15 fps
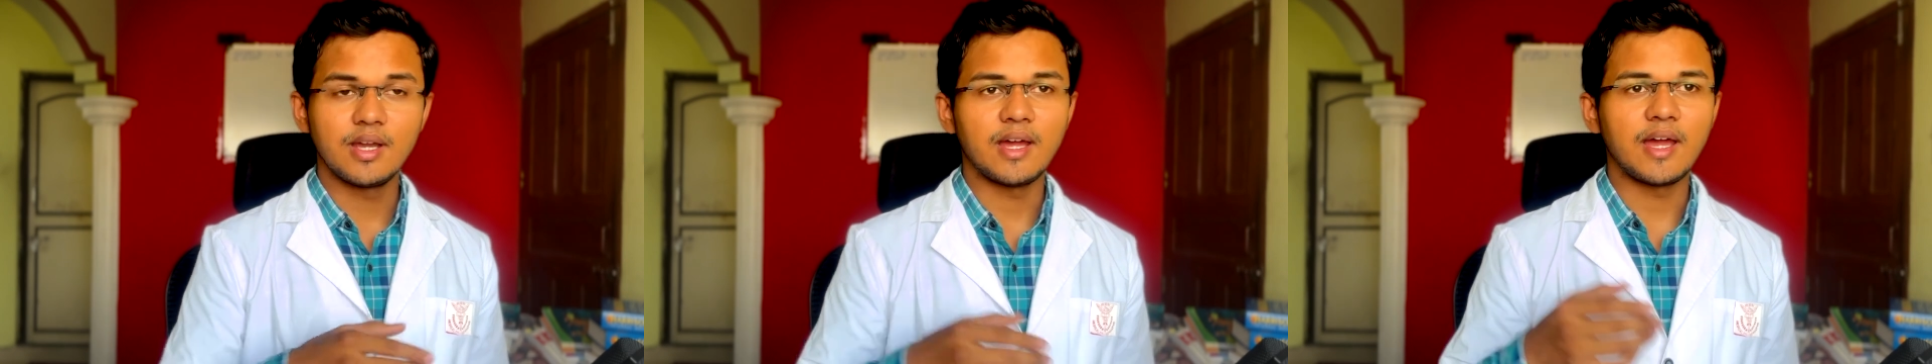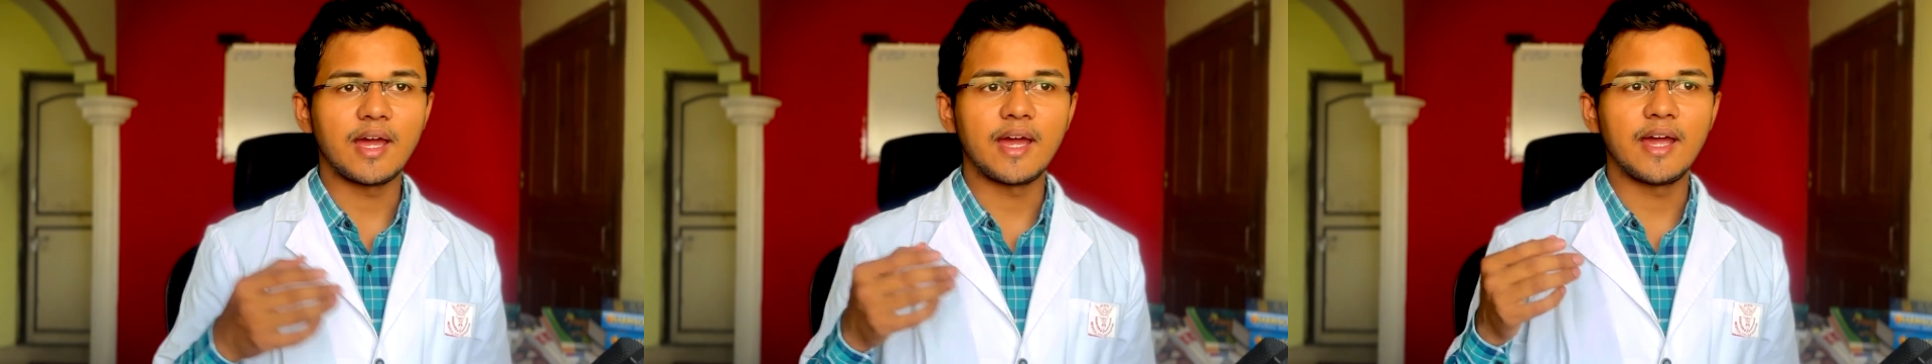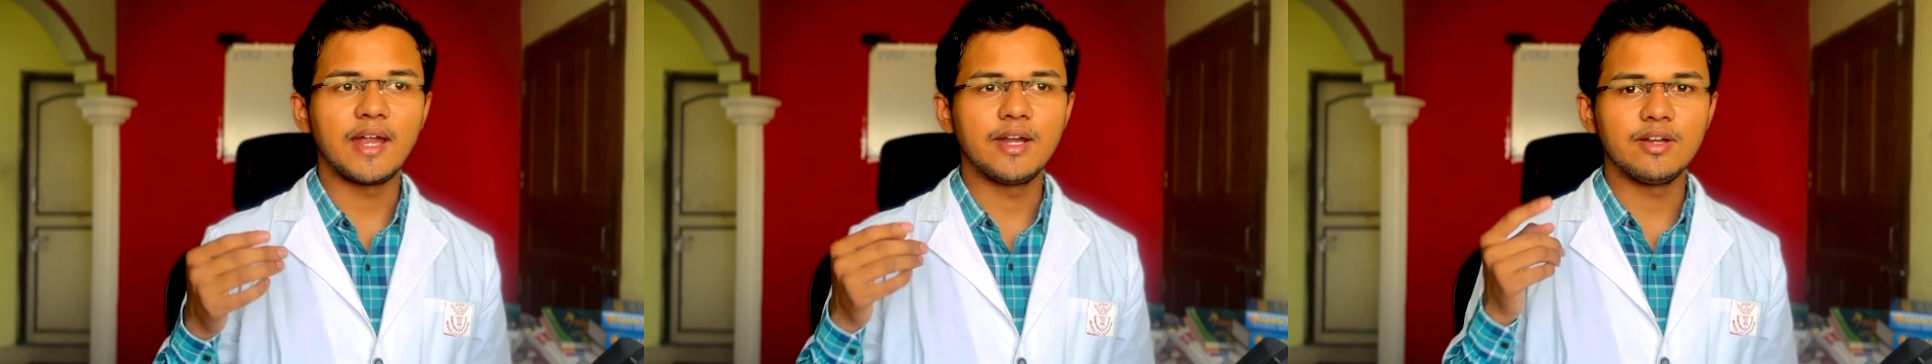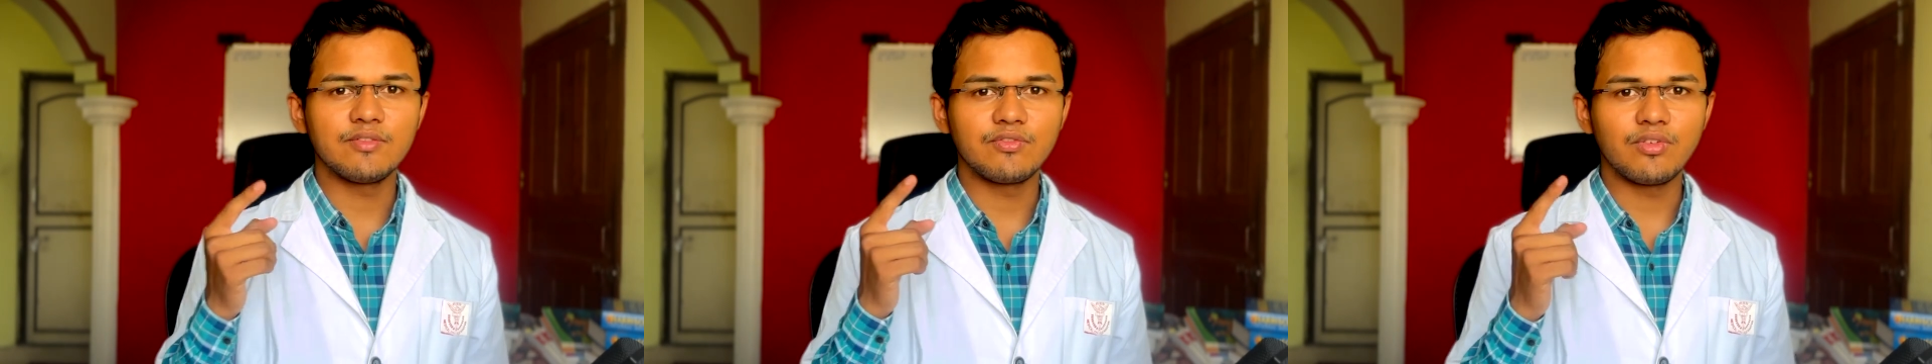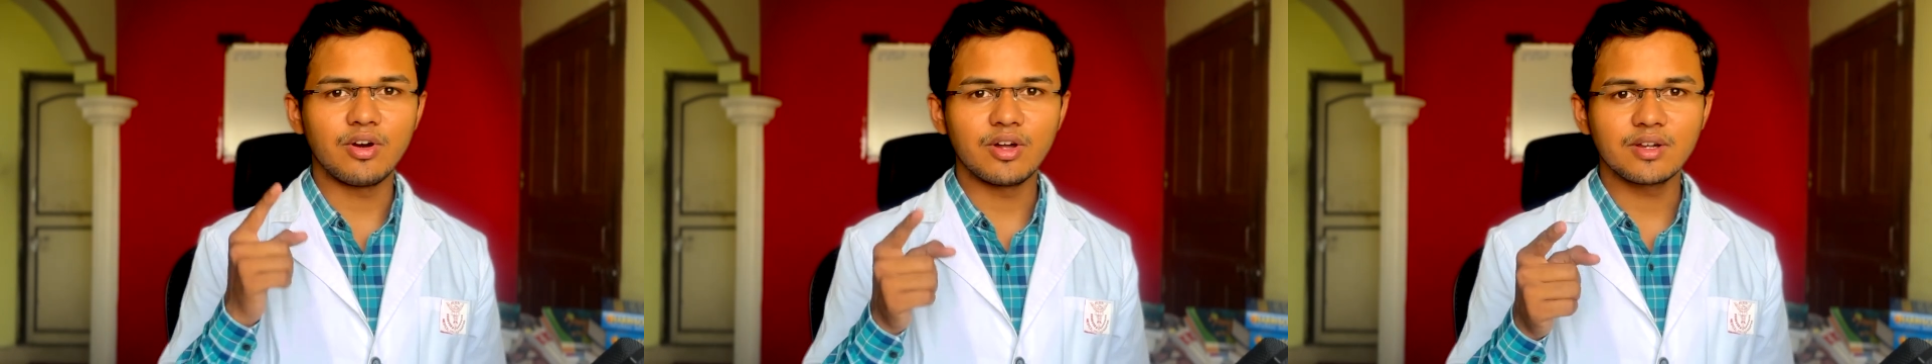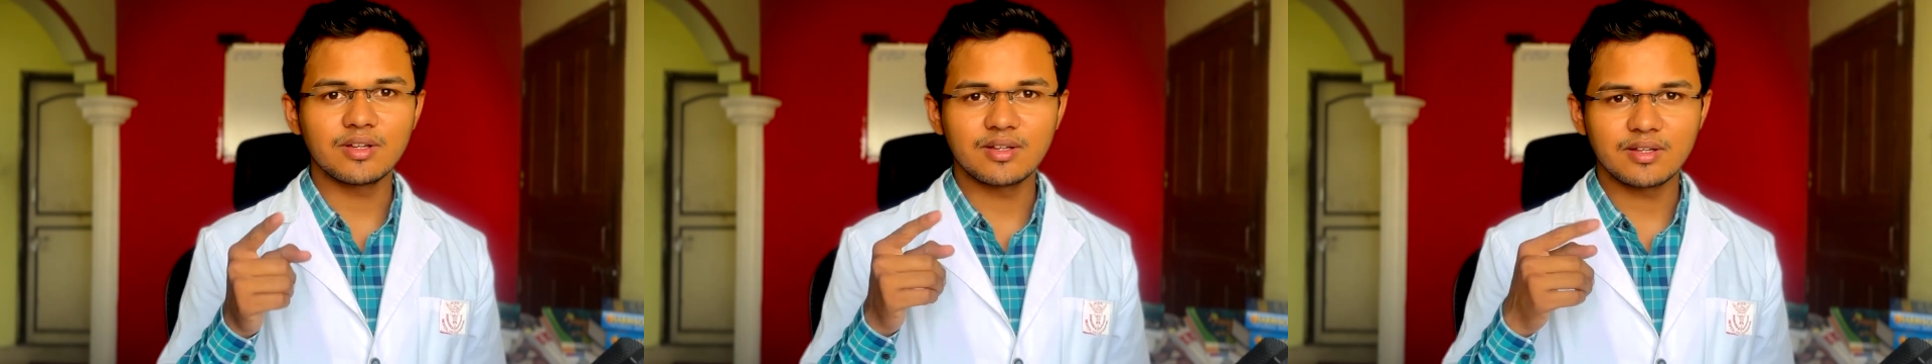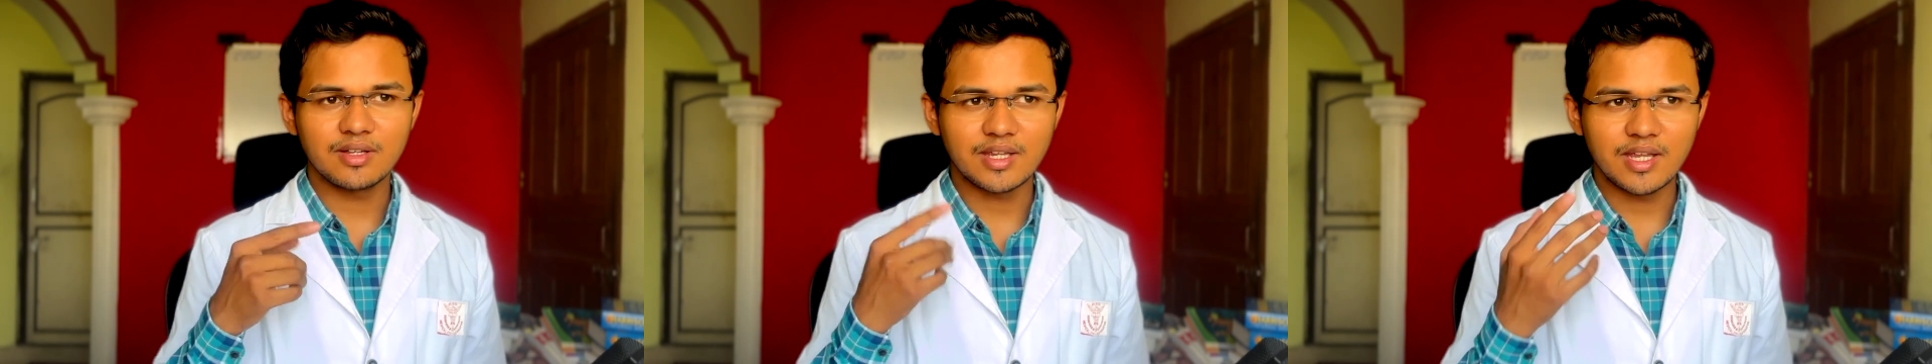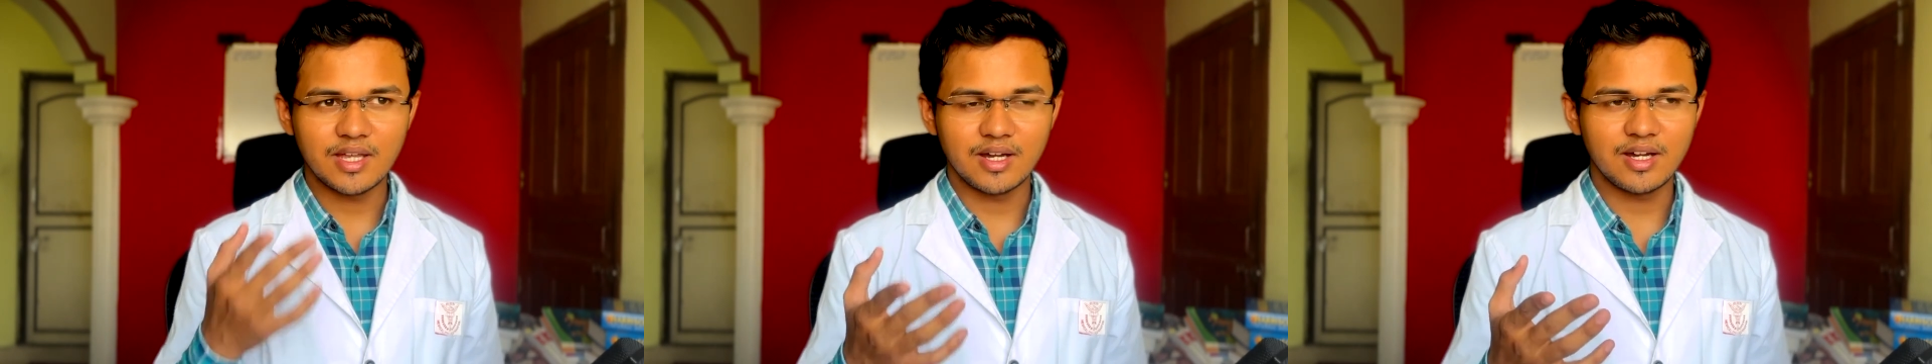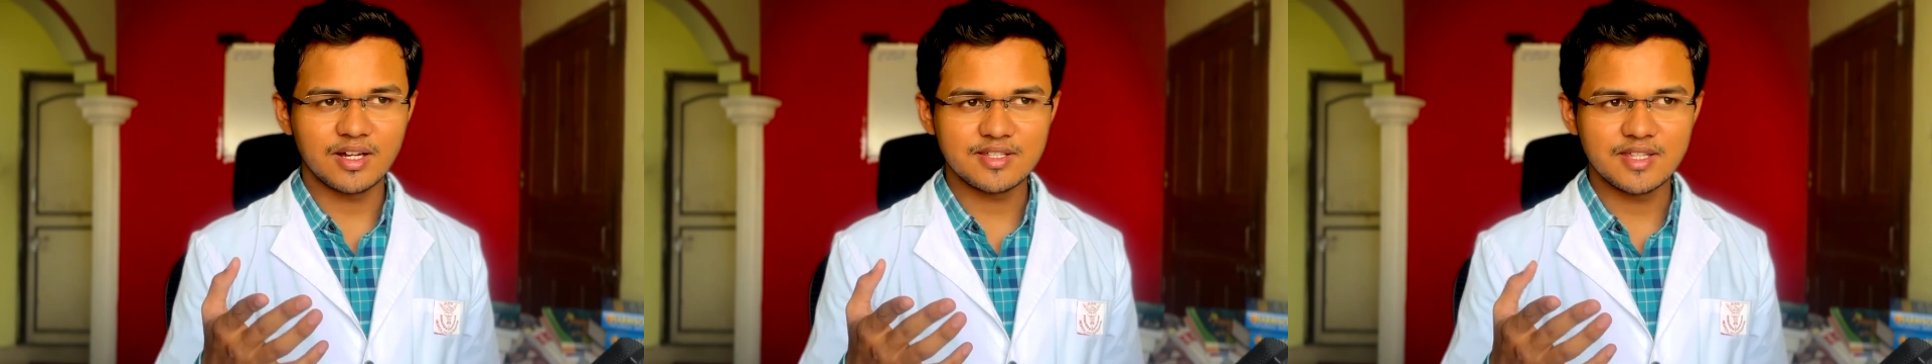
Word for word: and for uh,